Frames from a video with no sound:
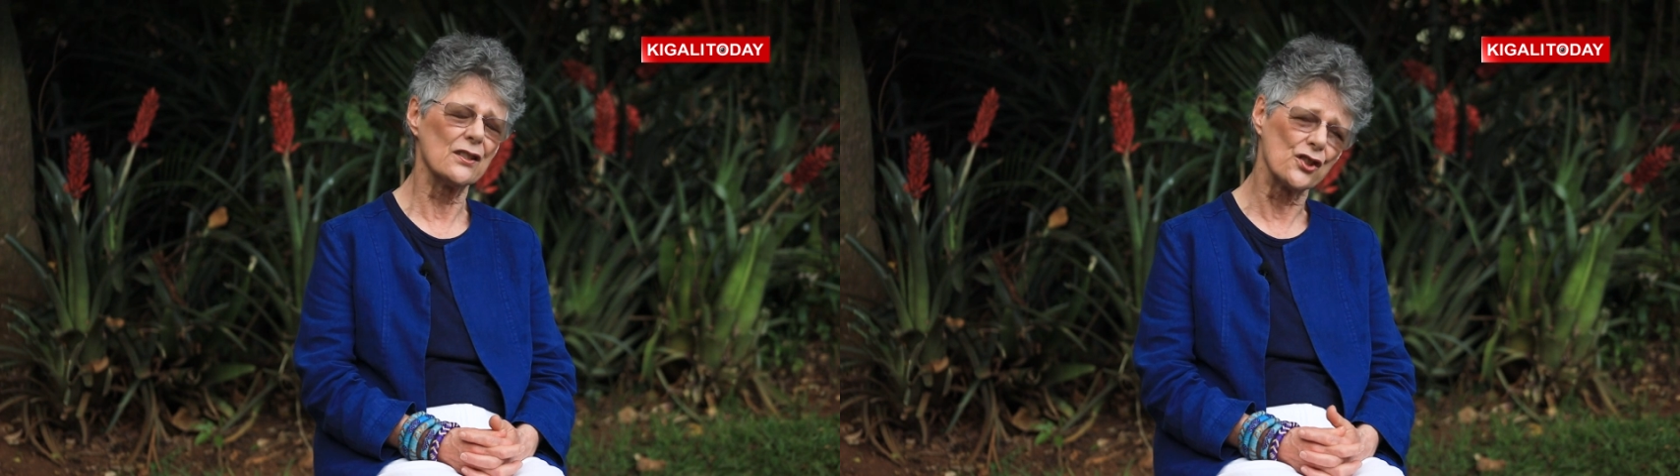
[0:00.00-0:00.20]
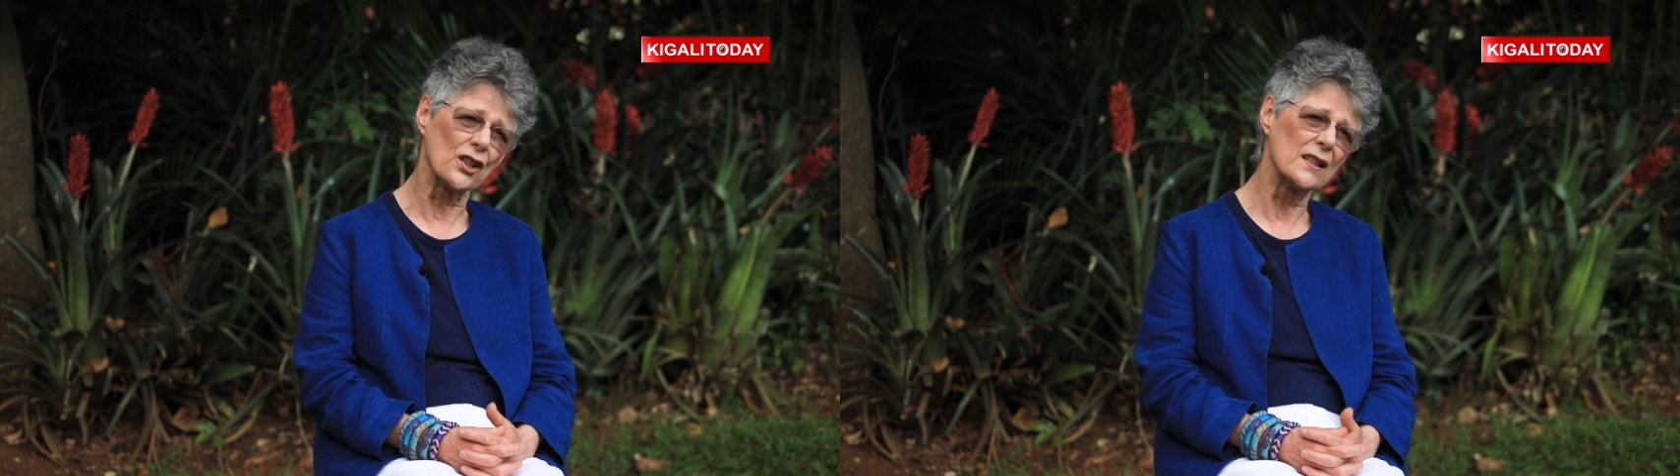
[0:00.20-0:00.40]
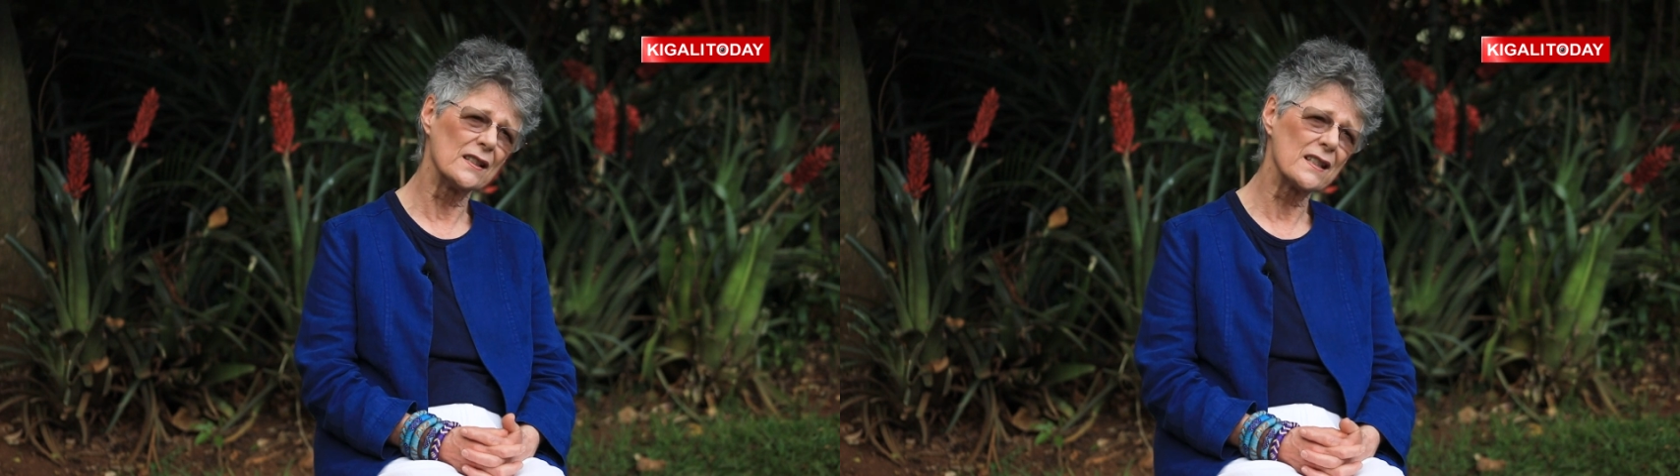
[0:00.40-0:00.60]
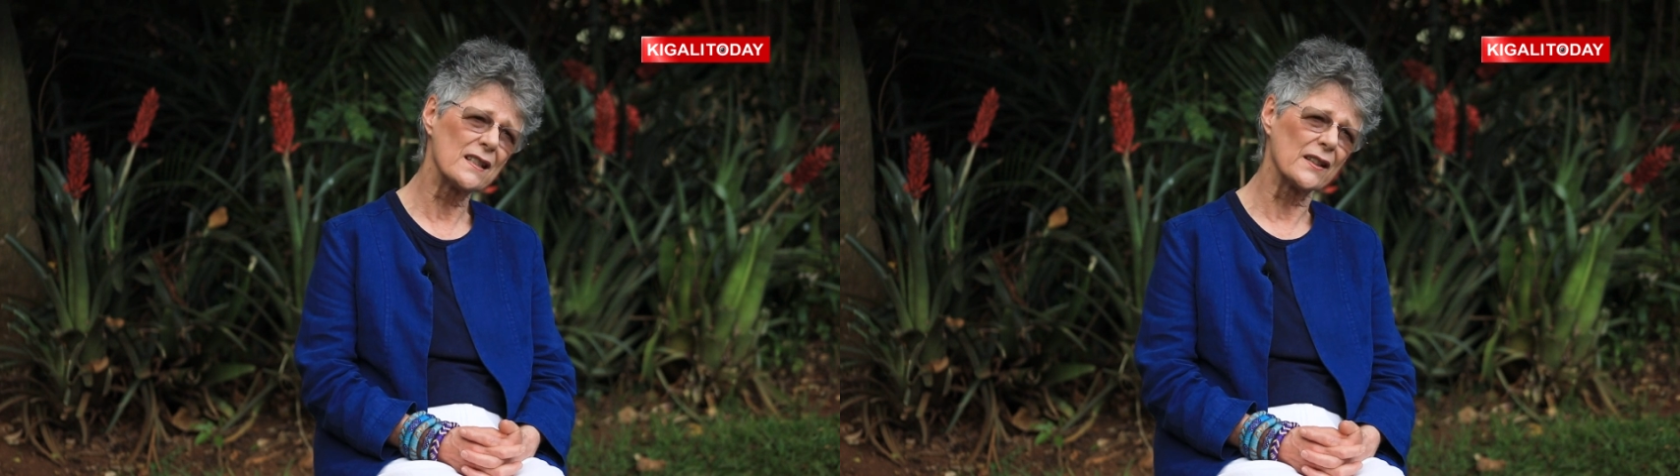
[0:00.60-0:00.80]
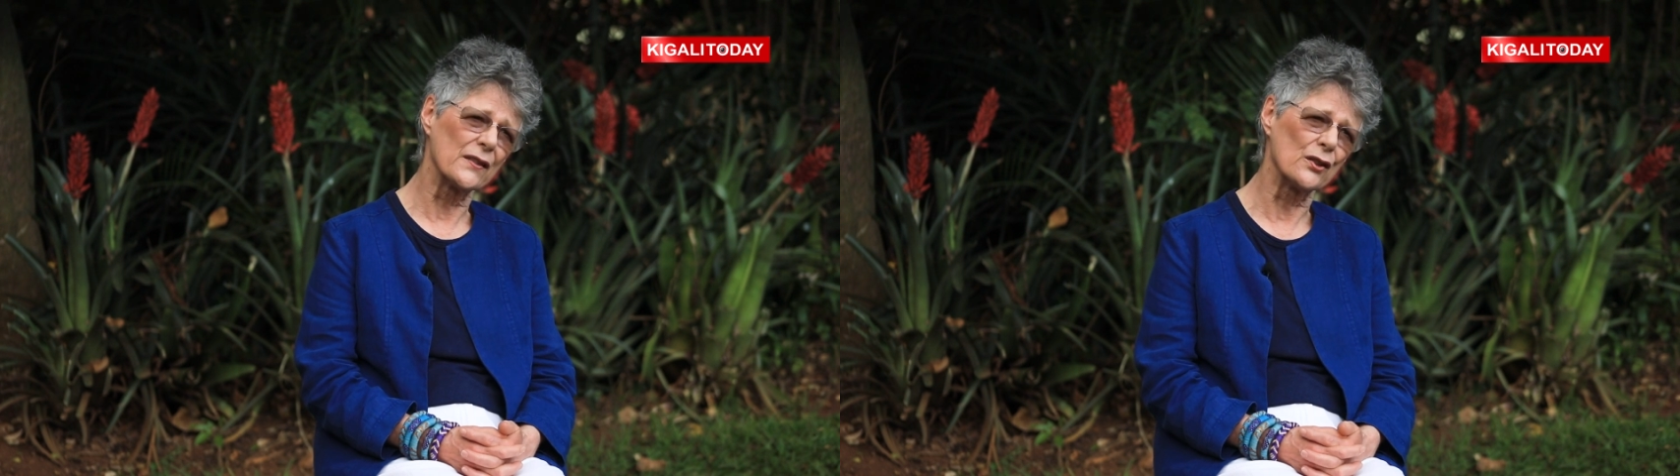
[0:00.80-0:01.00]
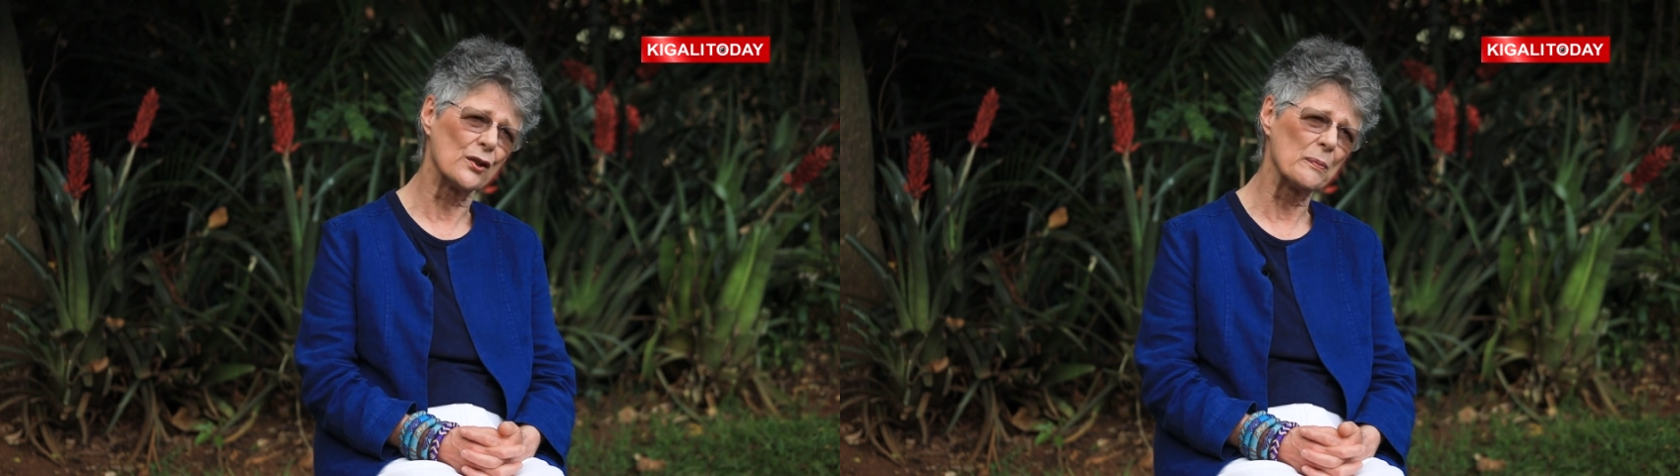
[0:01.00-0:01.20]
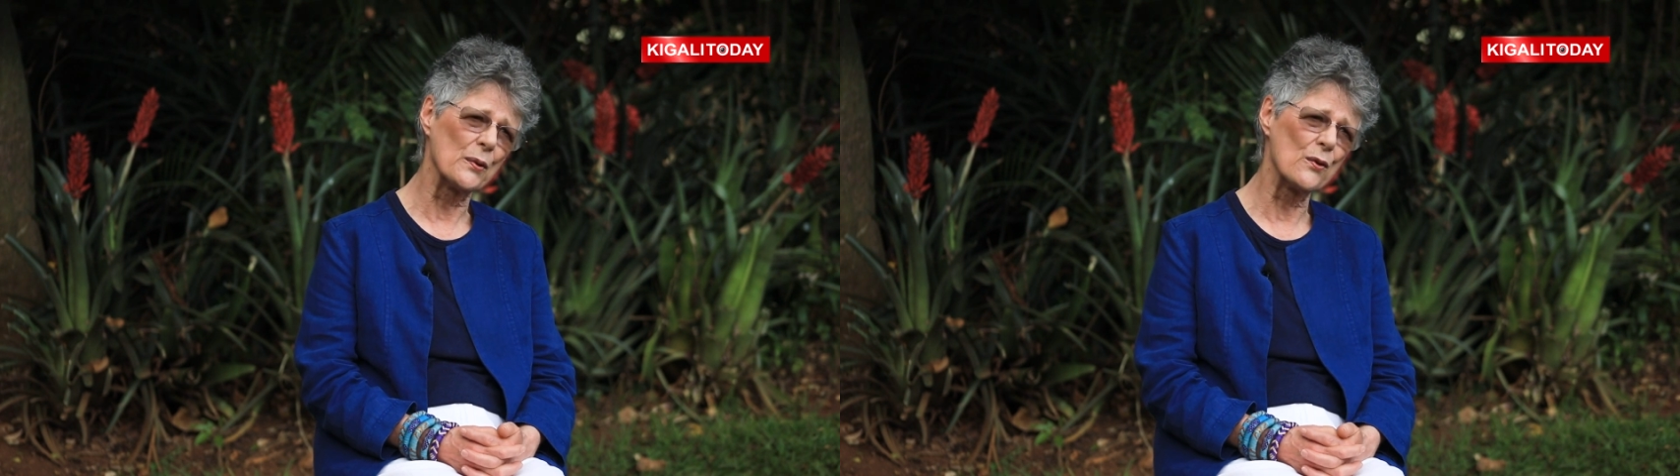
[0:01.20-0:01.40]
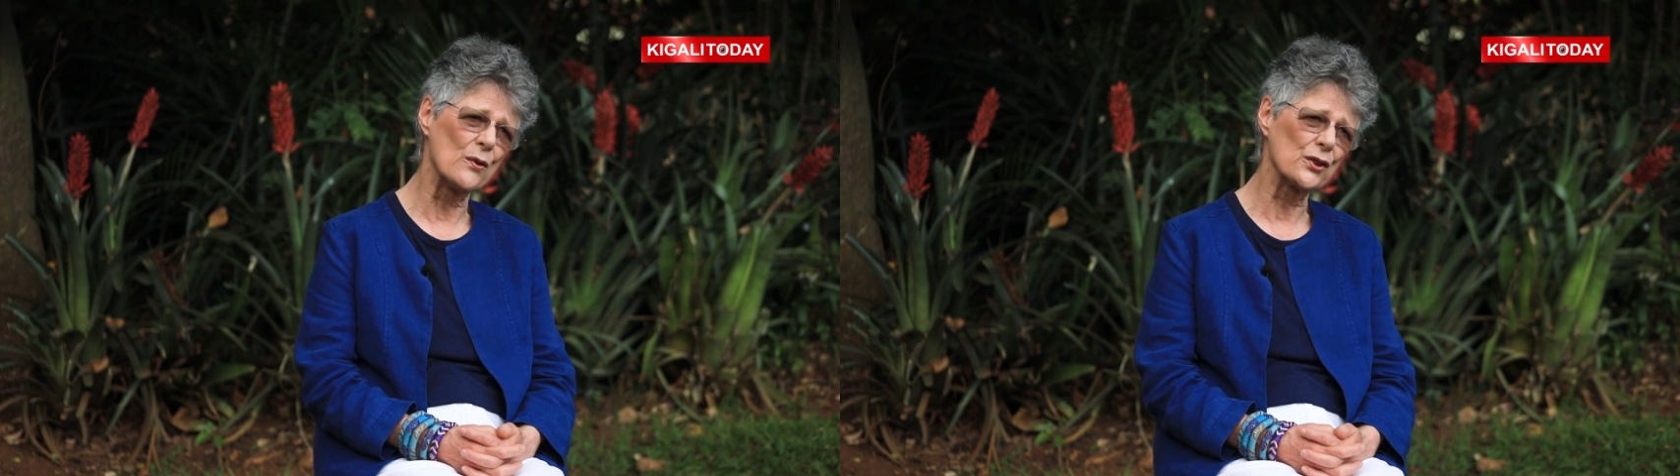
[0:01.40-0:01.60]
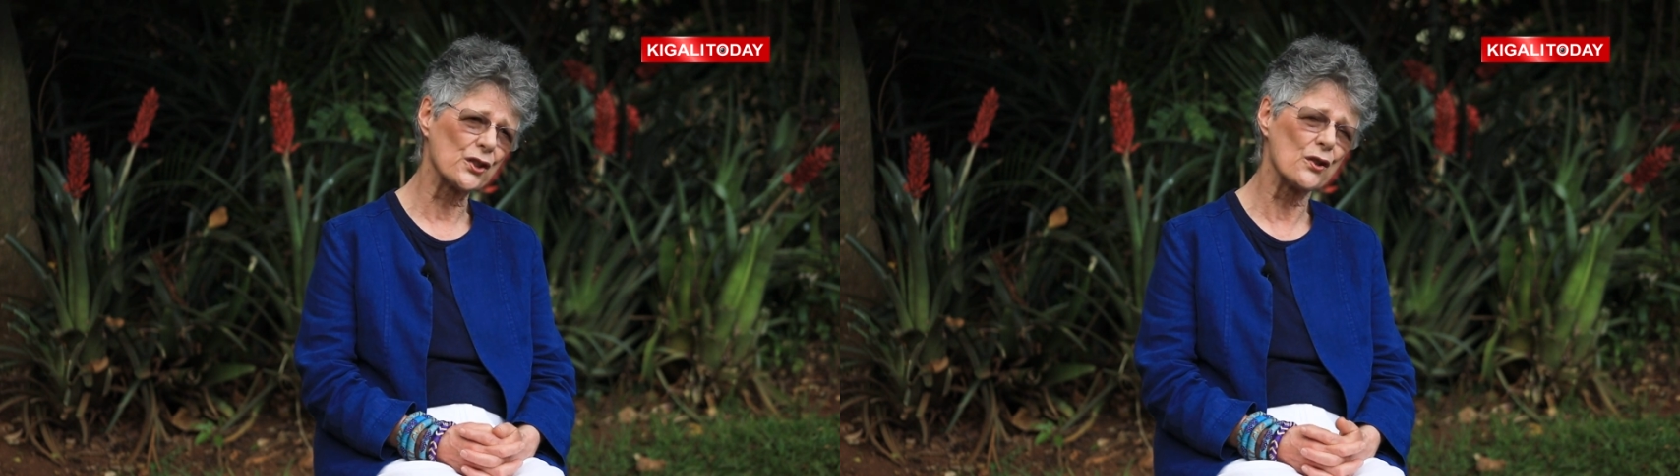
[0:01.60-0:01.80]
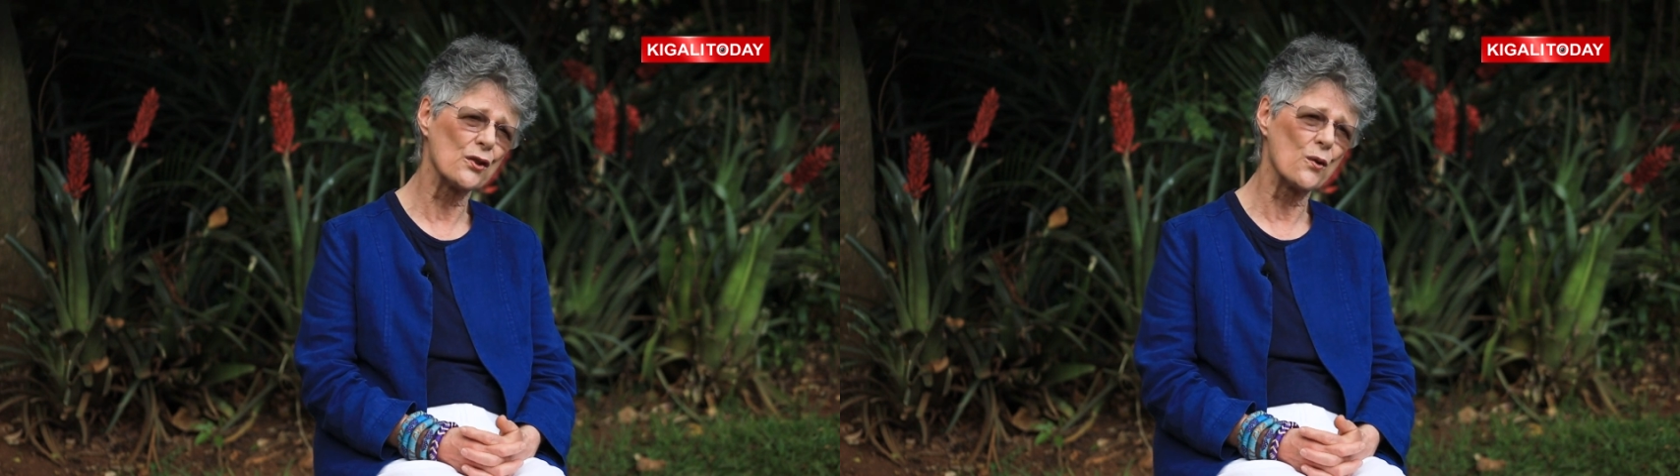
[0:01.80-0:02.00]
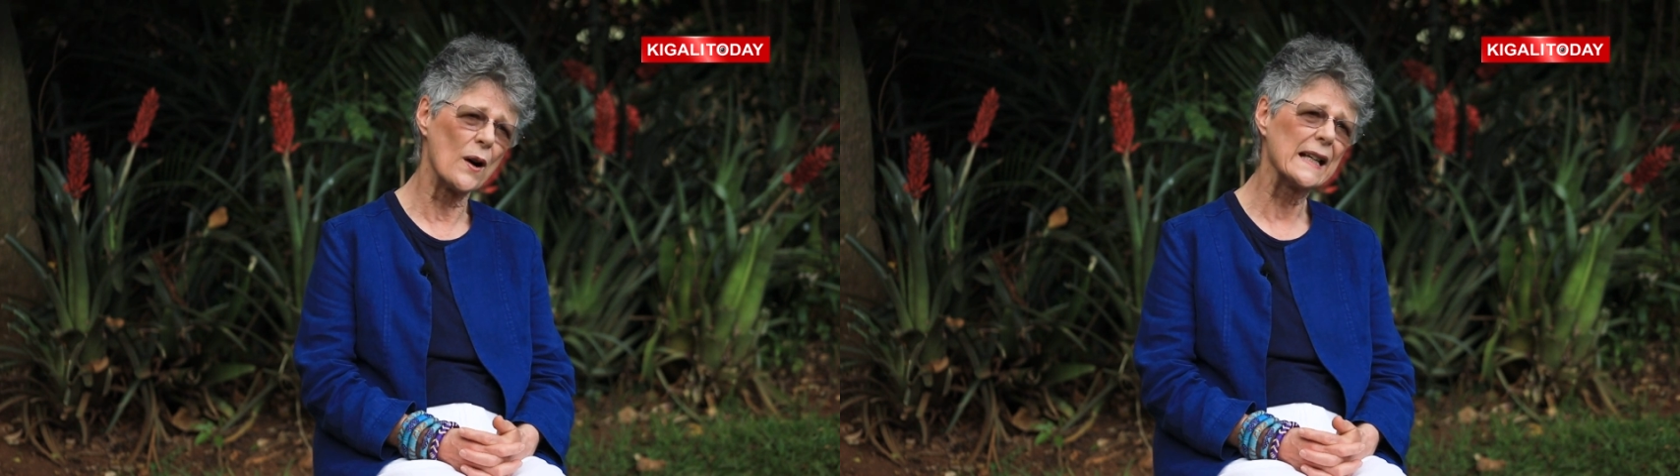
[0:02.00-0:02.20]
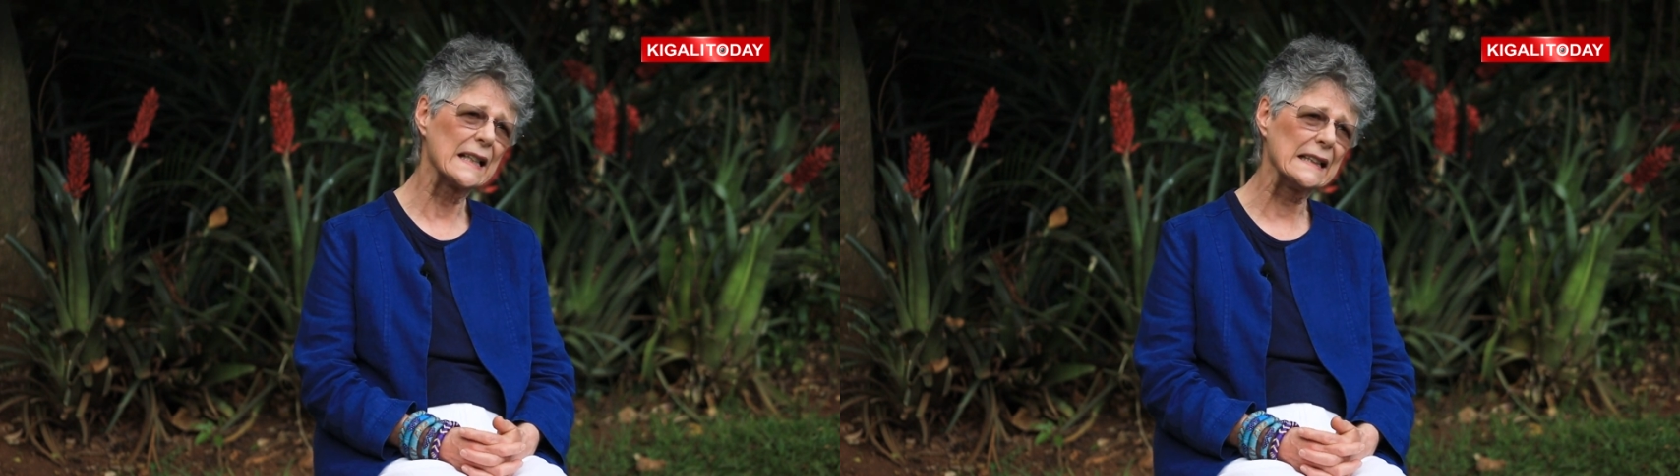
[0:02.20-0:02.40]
journalists in the report show quite